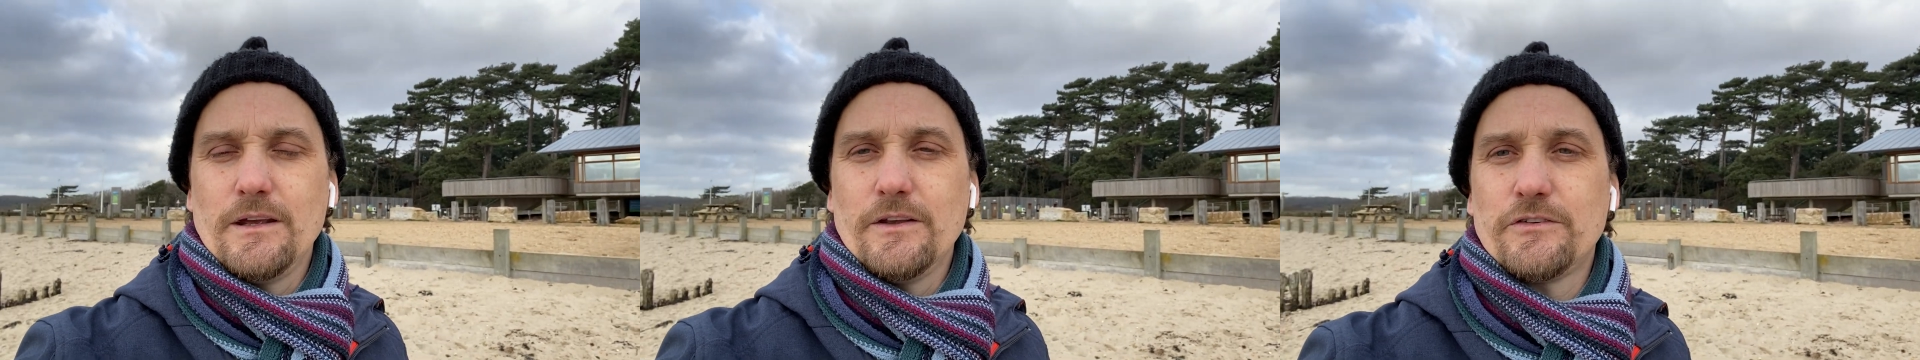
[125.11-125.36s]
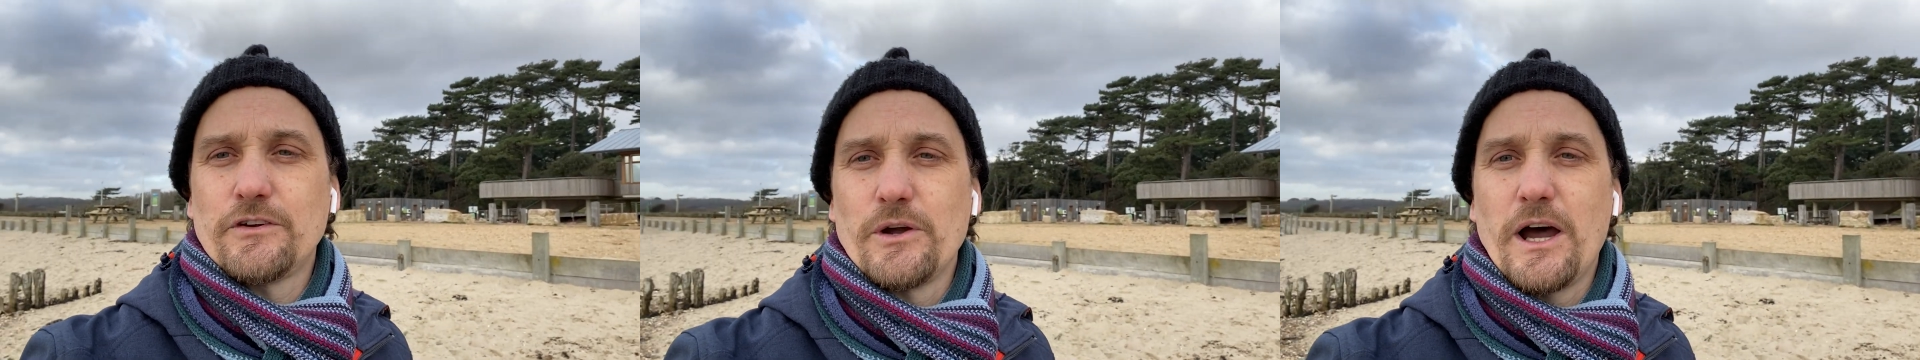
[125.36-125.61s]

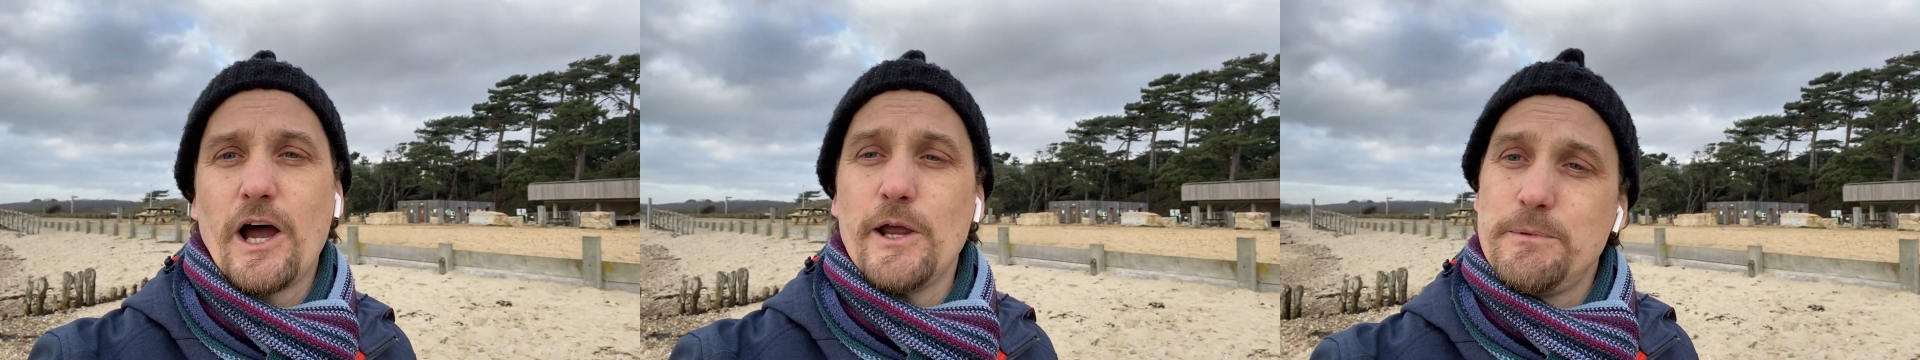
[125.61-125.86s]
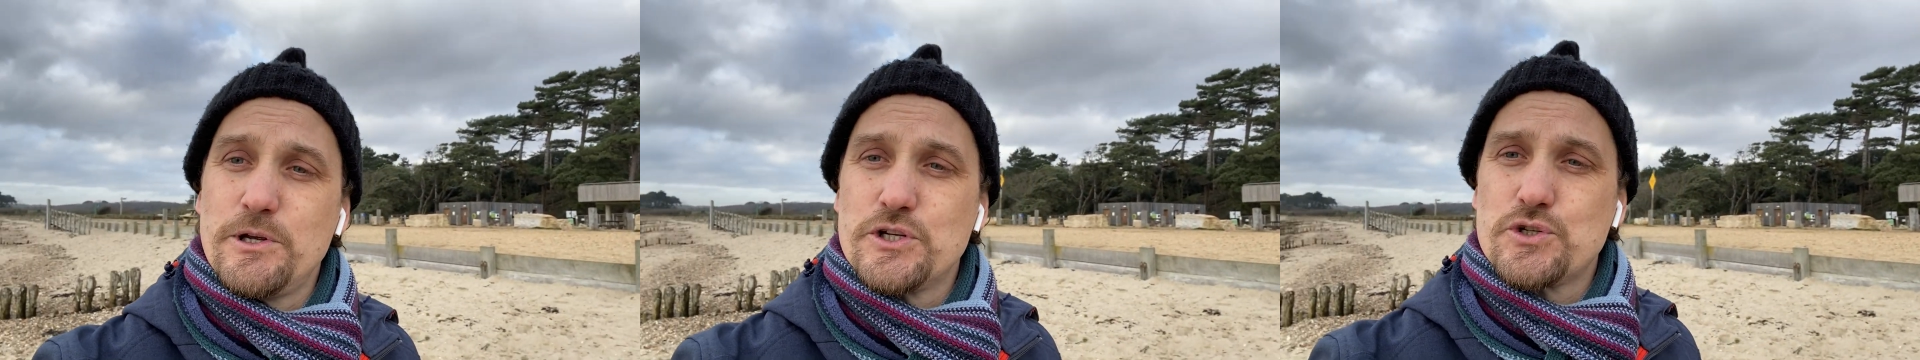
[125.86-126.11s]
So I
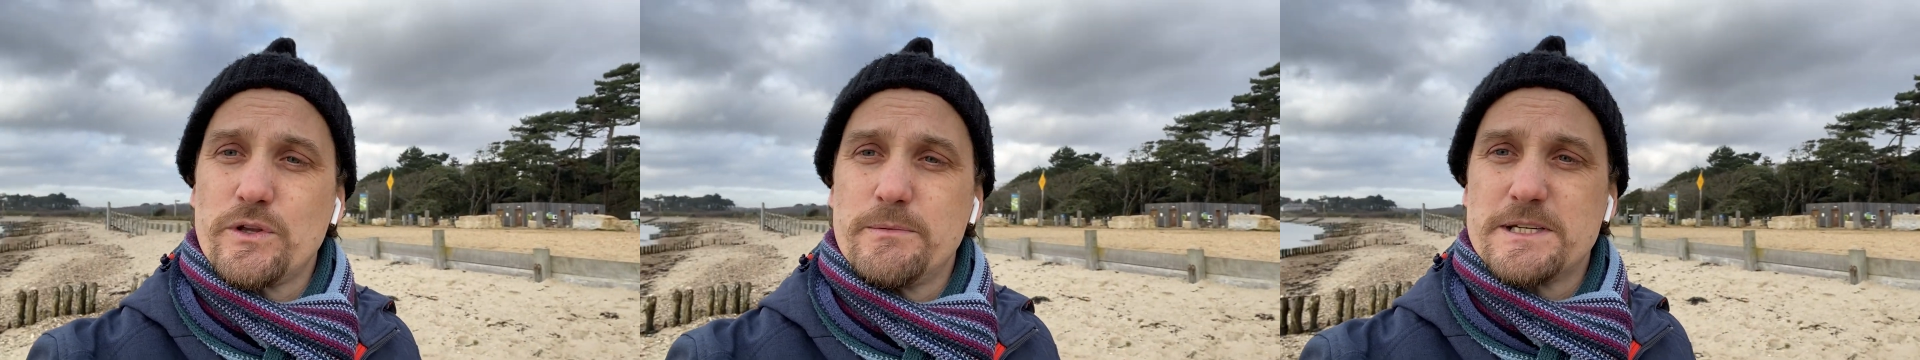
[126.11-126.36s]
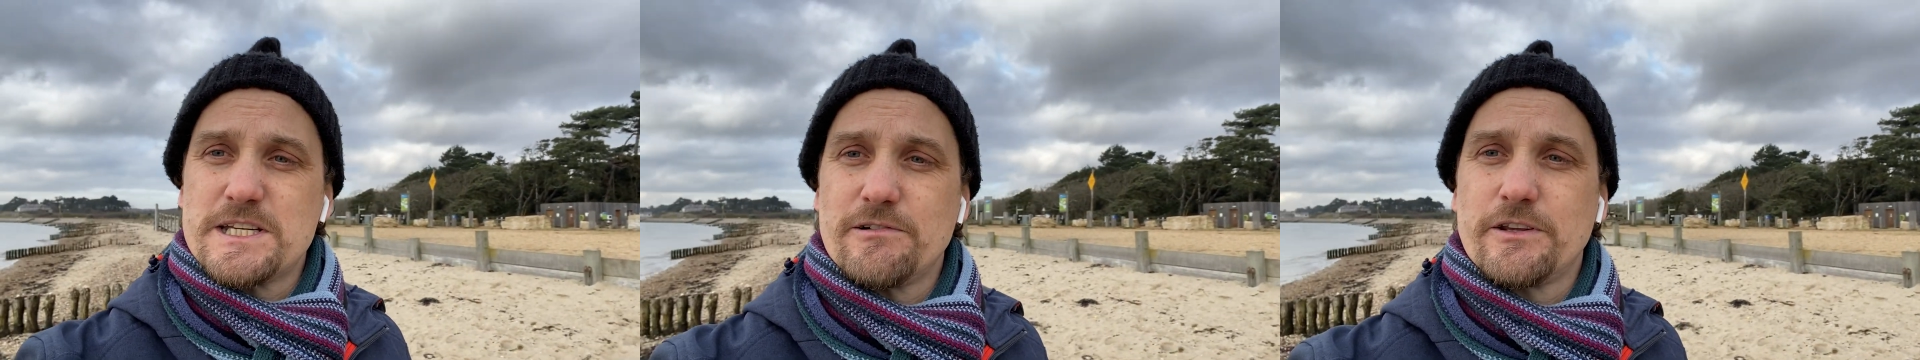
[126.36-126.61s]
hope you enjoy the
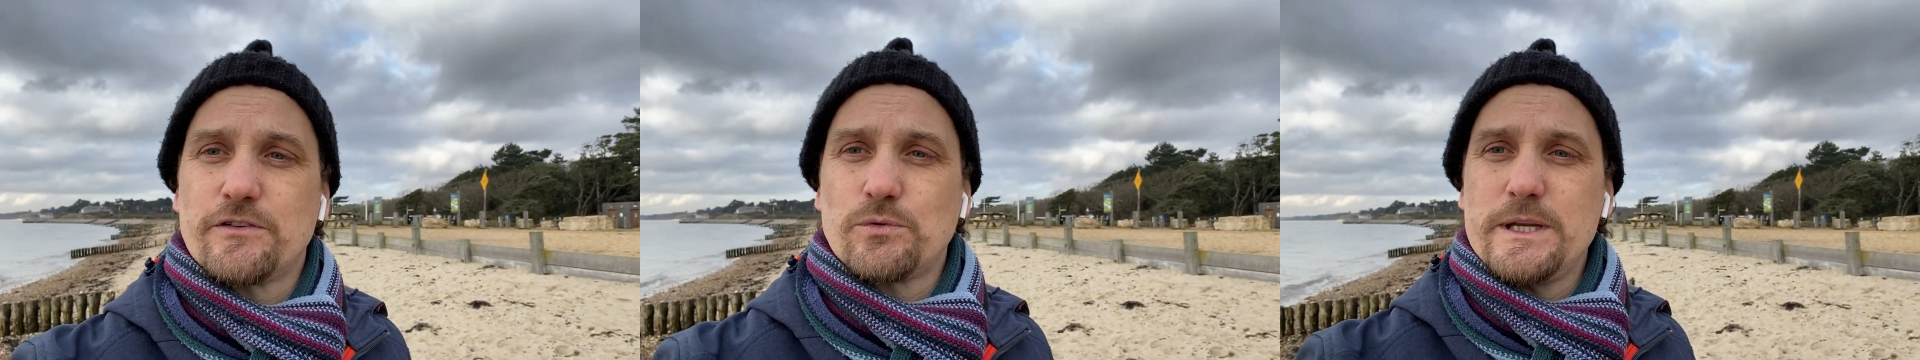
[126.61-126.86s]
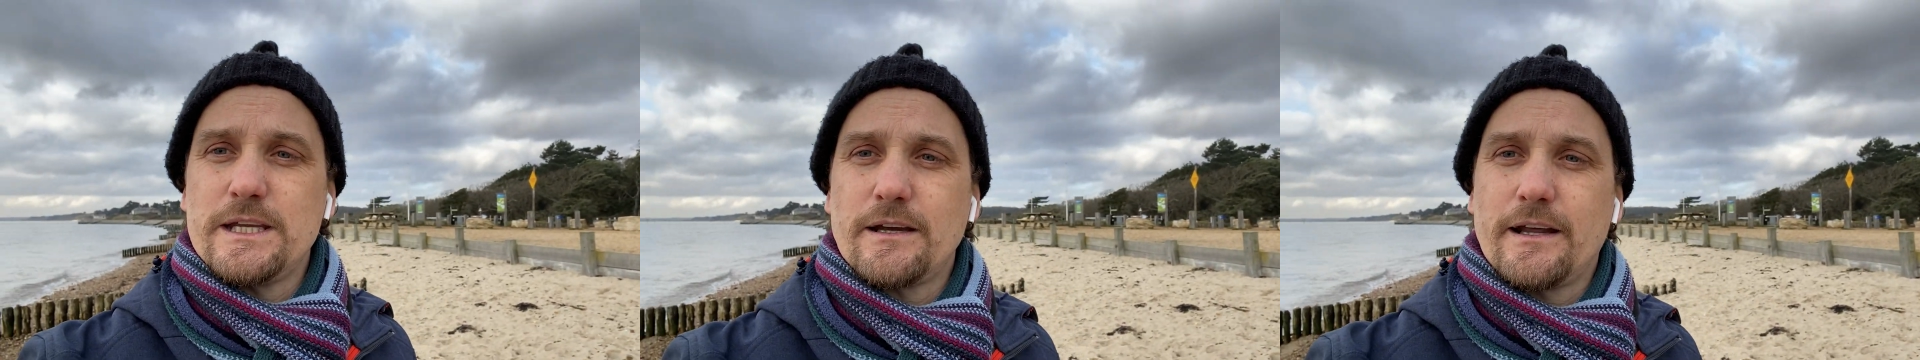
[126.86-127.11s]
material this
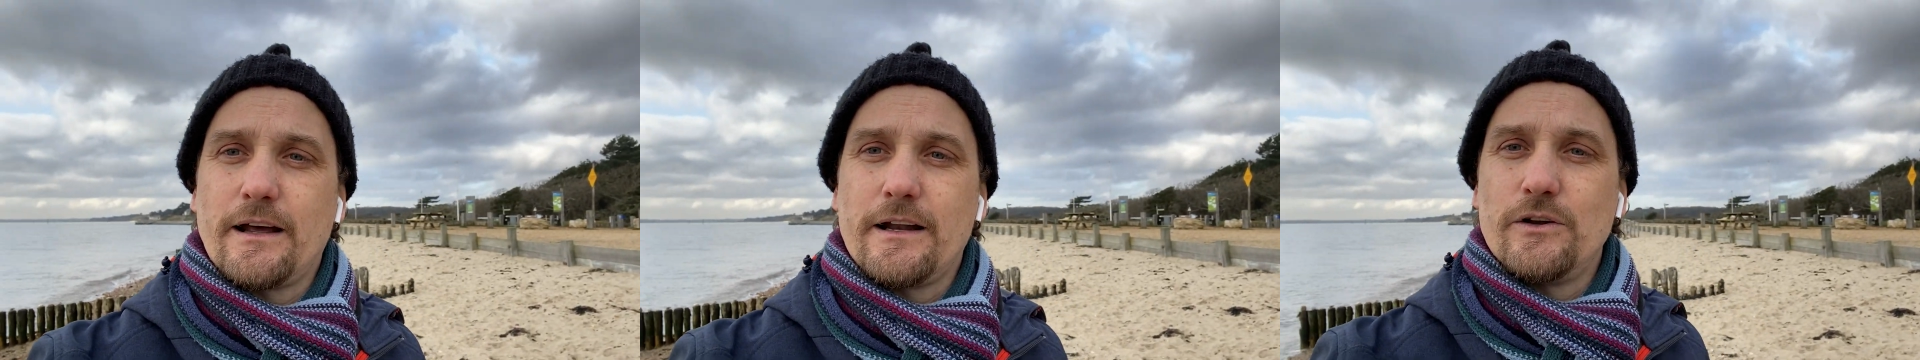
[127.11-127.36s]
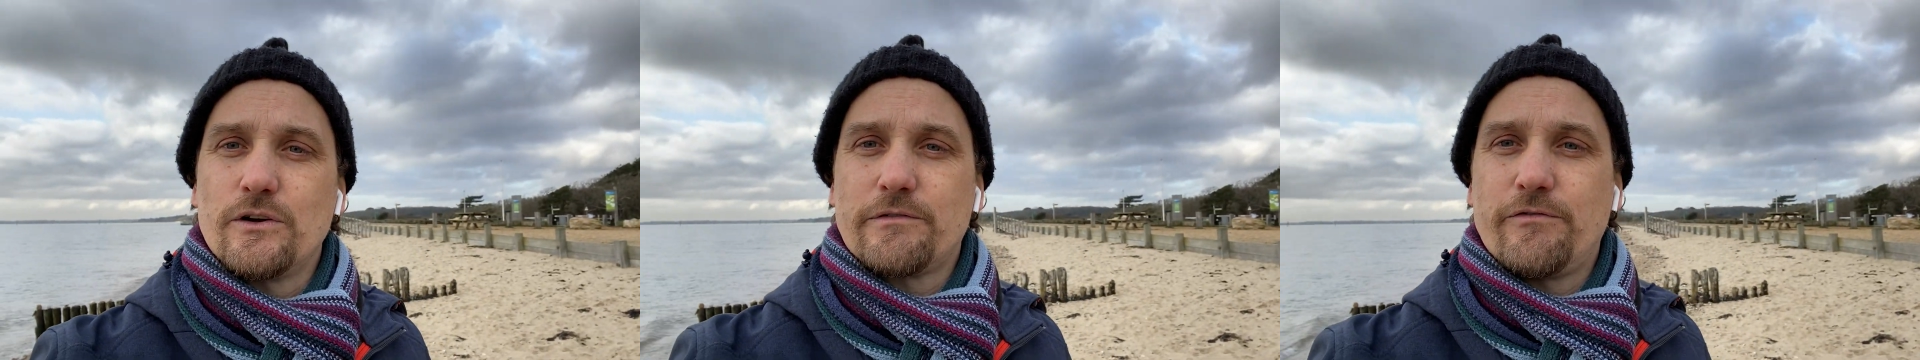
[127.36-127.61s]
week, and I
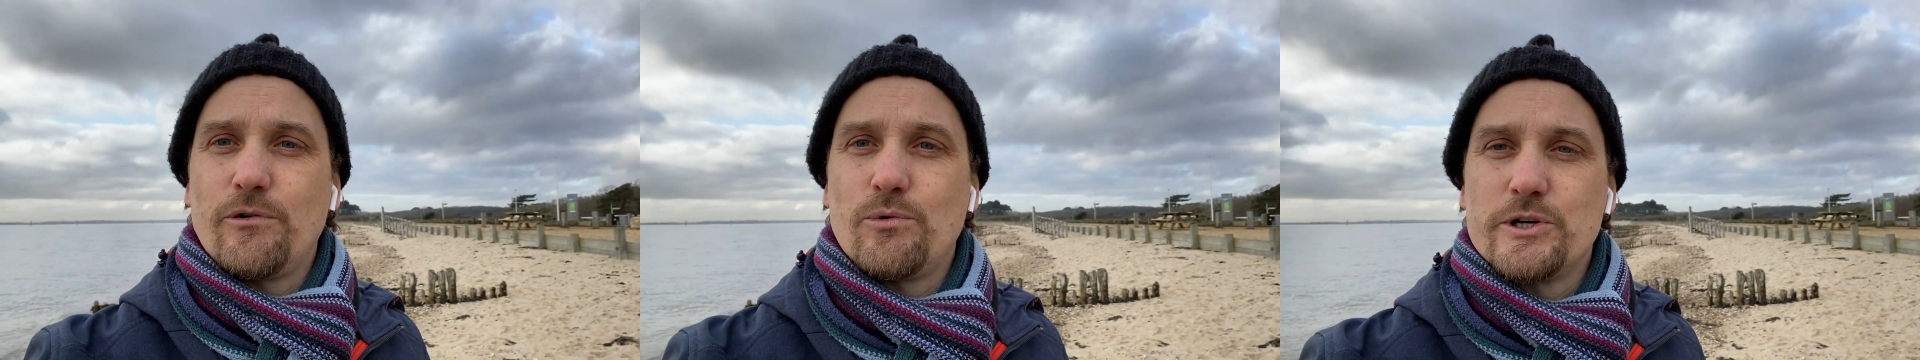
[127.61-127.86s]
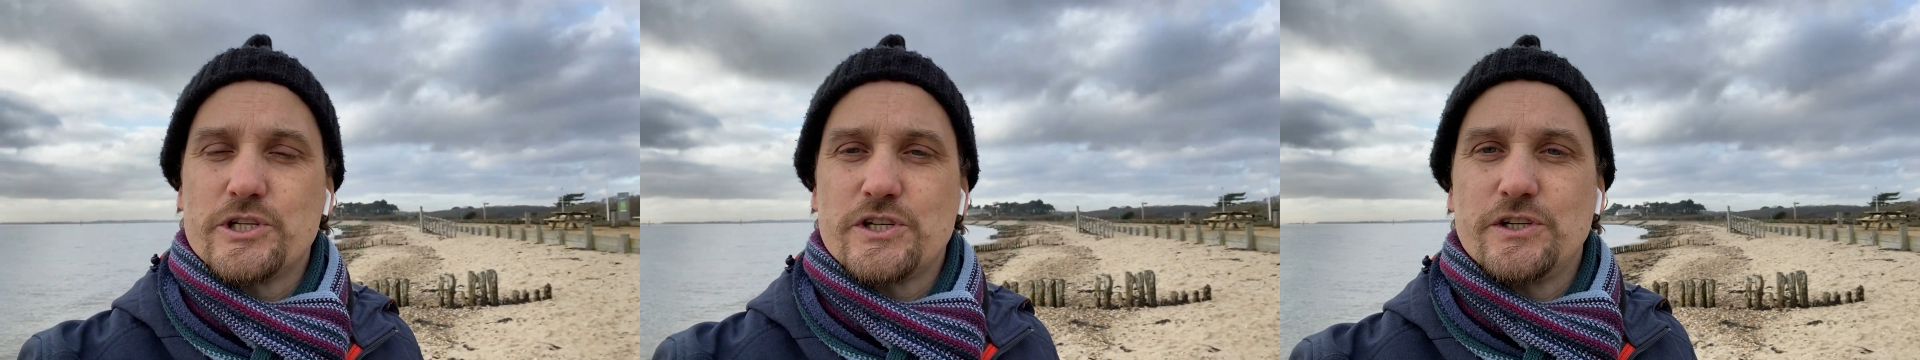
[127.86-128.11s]
look
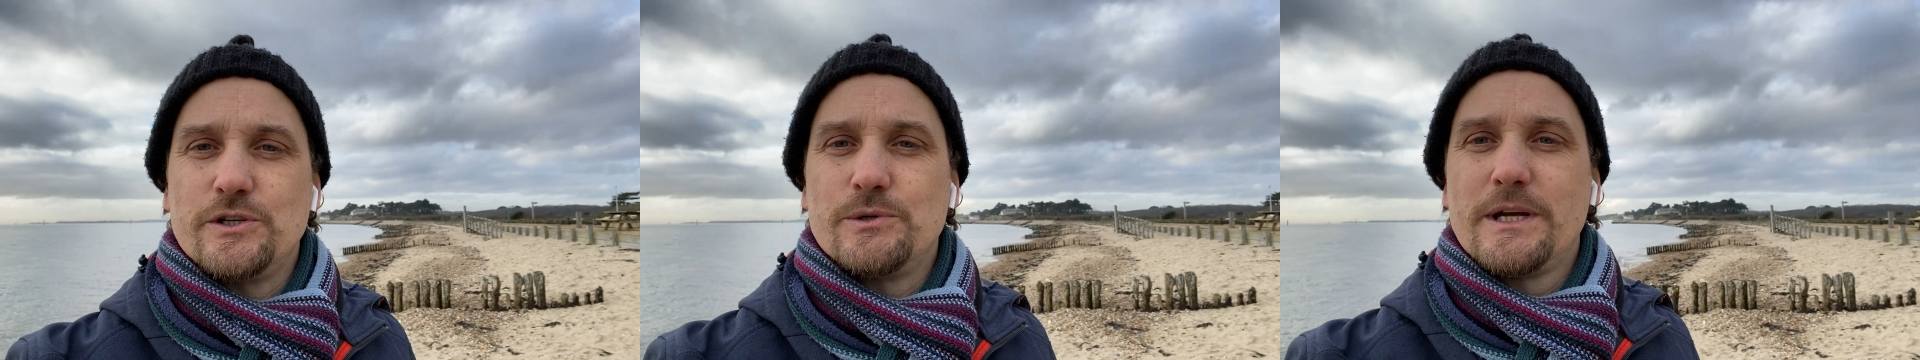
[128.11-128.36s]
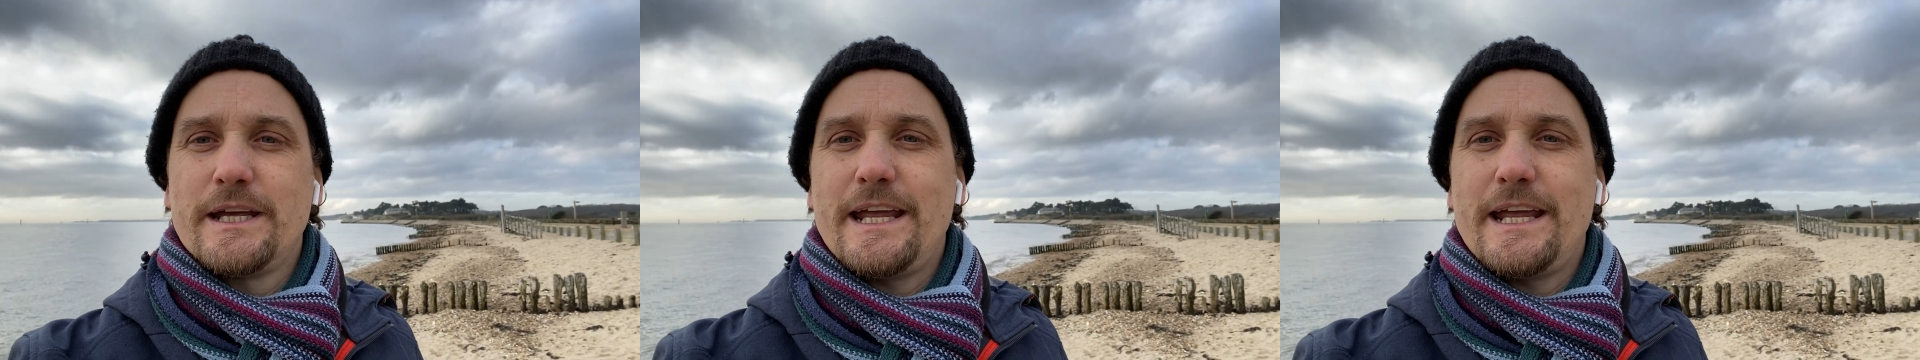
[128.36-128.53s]
forward to